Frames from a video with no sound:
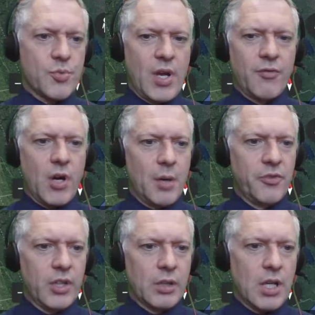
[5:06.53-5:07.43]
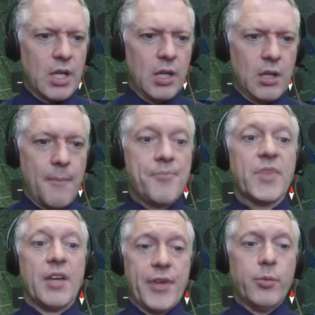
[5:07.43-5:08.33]
we have our I'm Feeling Lucky,
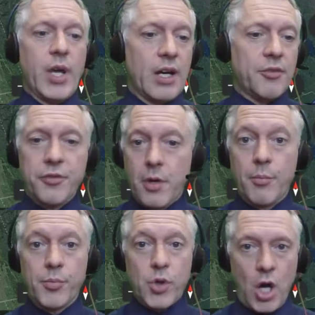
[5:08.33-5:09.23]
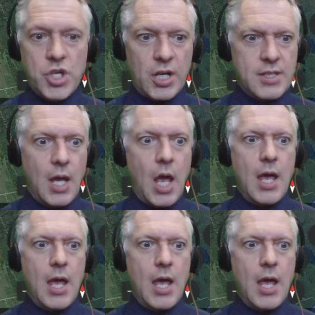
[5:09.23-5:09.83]
and then we have projects.